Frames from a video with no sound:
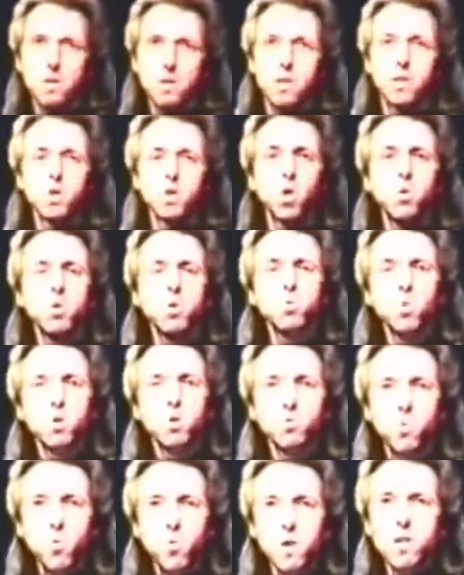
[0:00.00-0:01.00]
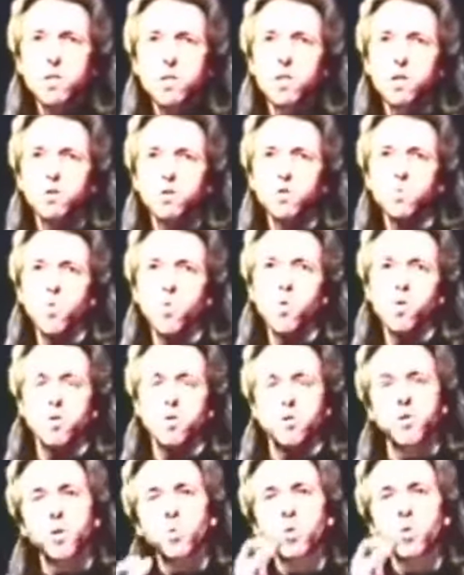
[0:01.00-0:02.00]
that no one would win this war,
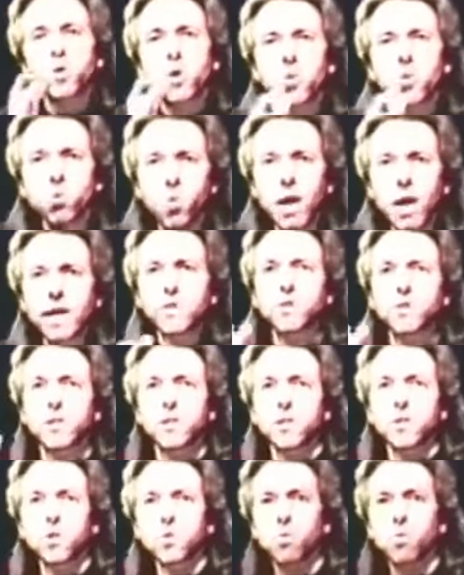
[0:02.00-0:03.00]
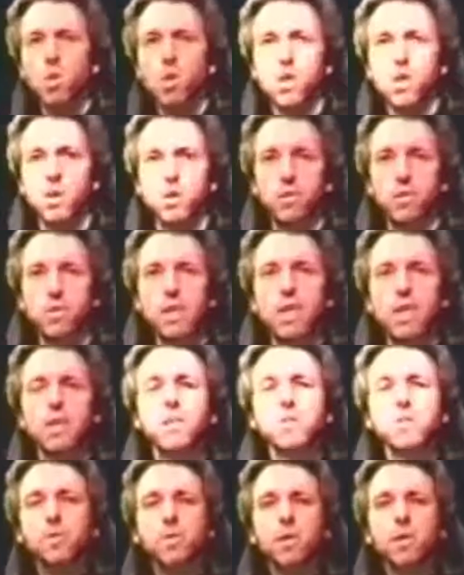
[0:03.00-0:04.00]
that there were no rights and no wrongs,
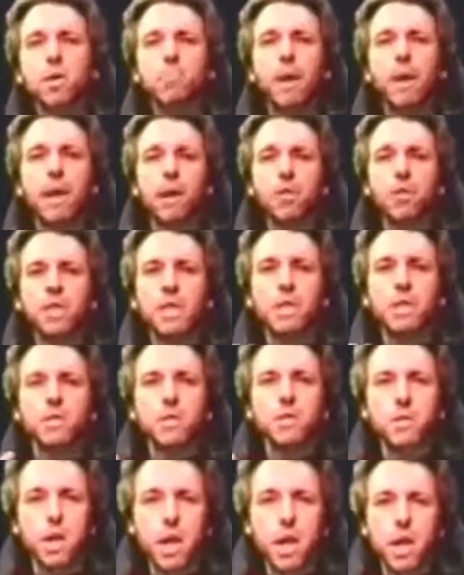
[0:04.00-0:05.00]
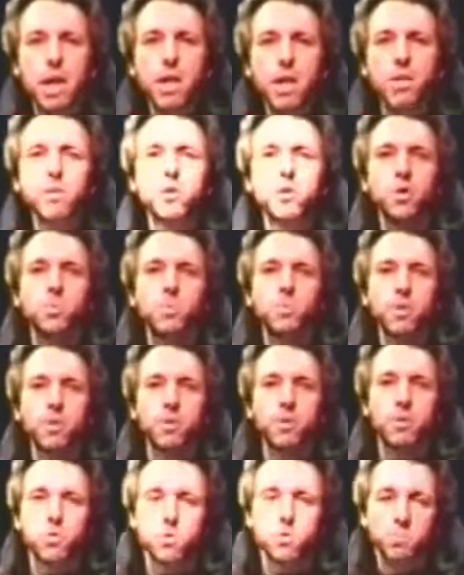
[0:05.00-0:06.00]
that somehow the entire
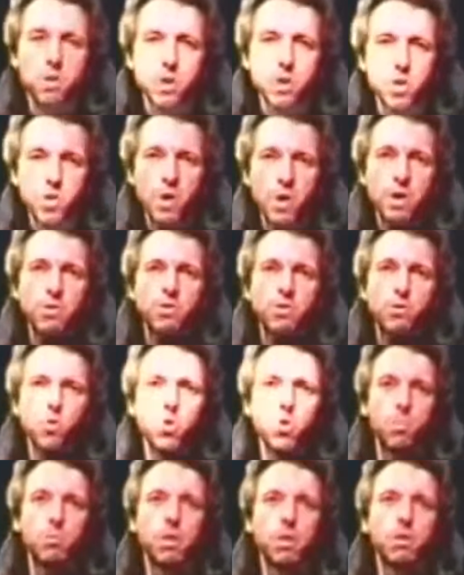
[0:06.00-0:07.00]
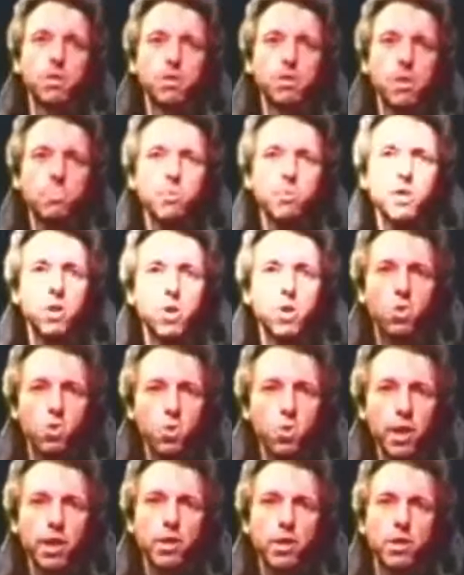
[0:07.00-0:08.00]
experience would be transformed into something
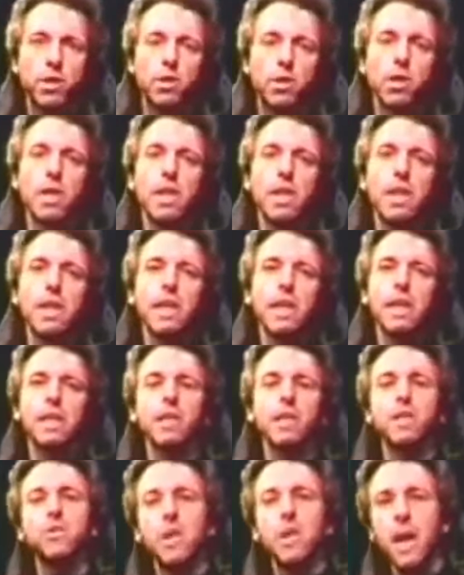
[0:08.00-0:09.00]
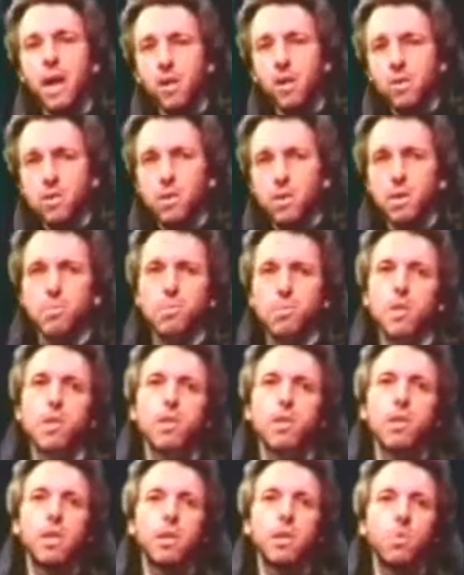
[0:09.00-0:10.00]
greater in its outcome
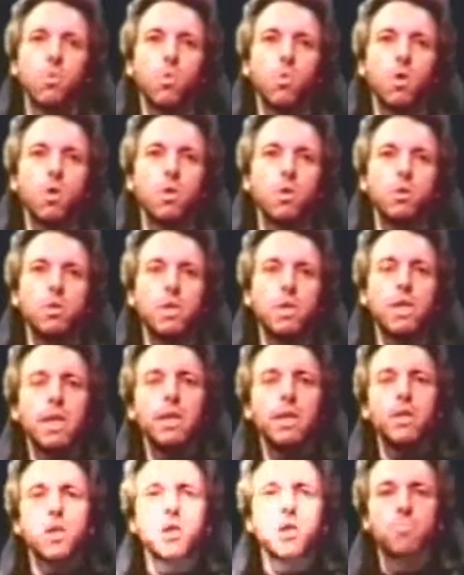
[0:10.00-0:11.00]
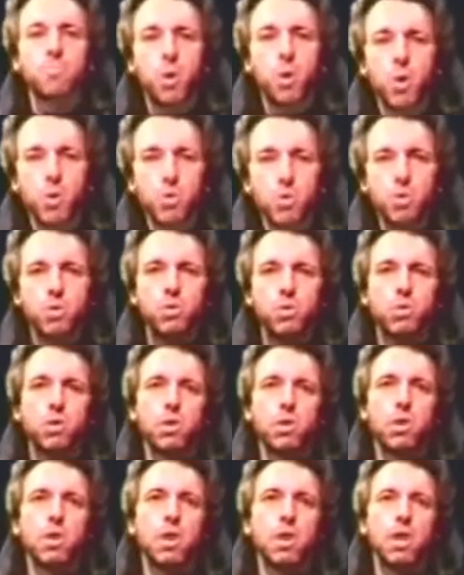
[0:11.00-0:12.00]
than it was in the components
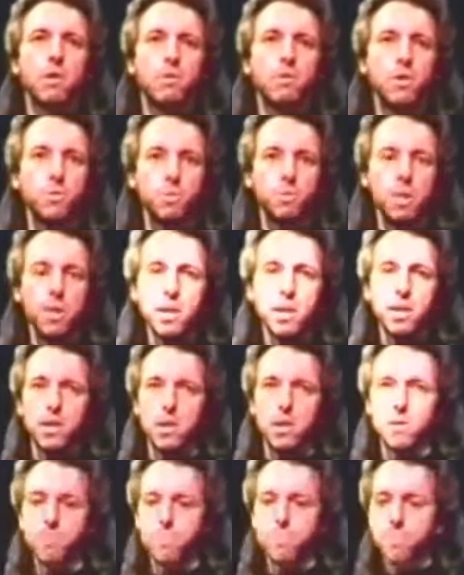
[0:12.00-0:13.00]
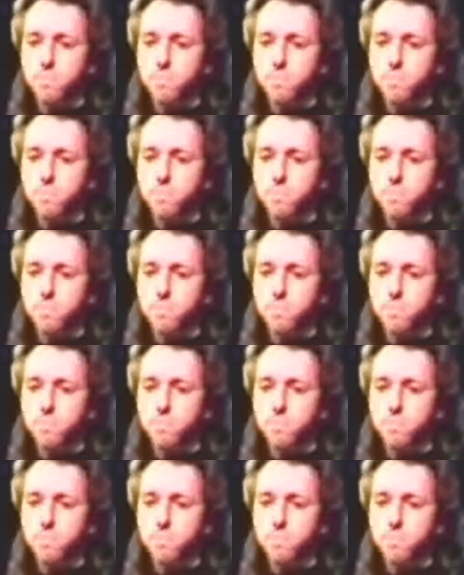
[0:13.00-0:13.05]
of its beginning.